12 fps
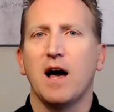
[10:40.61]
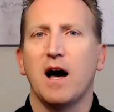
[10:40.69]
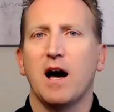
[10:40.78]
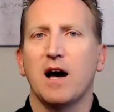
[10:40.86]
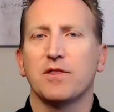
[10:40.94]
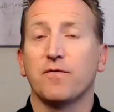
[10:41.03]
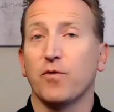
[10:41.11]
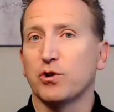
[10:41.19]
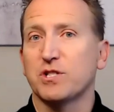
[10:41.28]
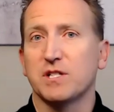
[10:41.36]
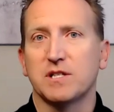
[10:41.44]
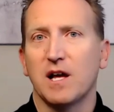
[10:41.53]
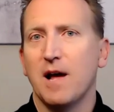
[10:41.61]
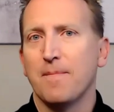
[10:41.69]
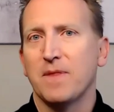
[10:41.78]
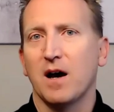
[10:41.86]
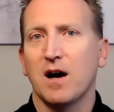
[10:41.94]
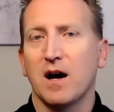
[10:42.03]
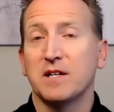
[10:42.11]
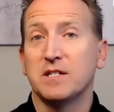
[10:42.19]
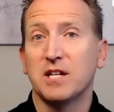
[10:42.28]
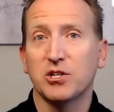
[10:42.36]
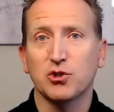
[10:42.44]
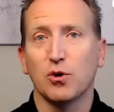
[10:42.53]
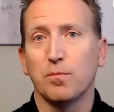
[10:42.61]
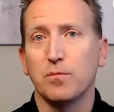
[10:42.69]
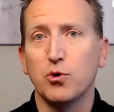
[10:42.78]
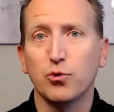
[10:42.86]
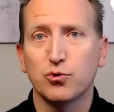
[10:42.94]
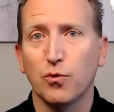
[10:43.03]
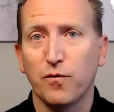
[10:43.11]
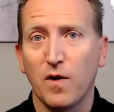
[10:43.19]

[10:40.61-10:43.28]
the first is additional mutual